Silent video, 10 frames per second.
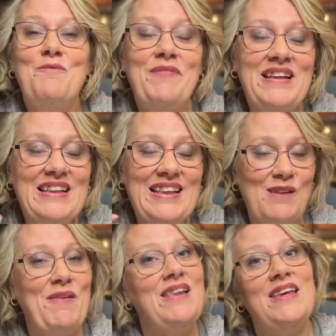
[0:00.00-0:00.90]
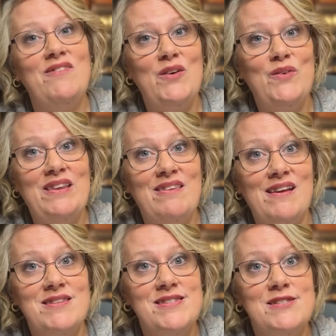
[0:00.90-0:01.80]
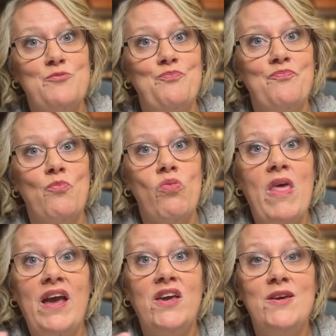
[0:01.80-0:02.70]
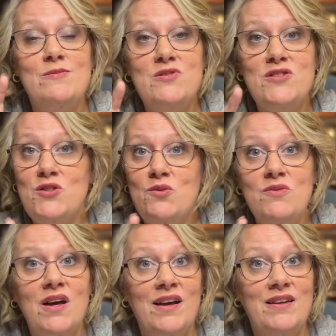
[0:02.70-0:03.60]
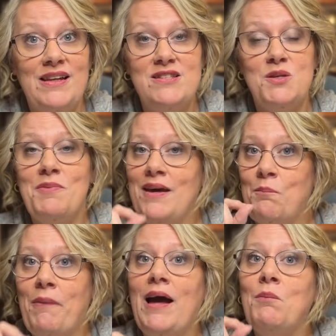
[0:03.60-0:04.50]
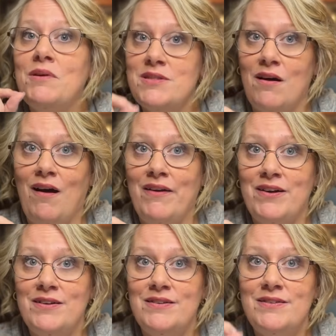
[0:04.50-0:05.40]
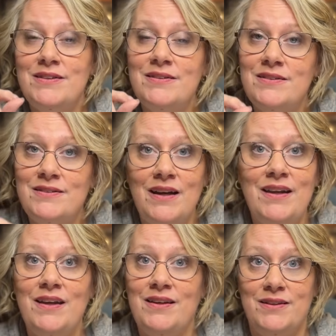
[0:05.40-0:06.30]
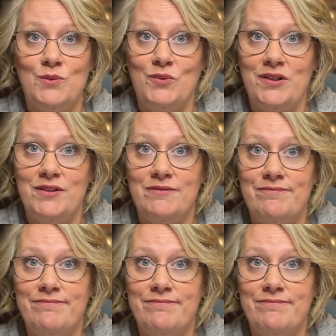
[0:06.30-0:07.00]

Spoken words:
But let me leave you with this. You do not need to be a Bible scholar to study His Word.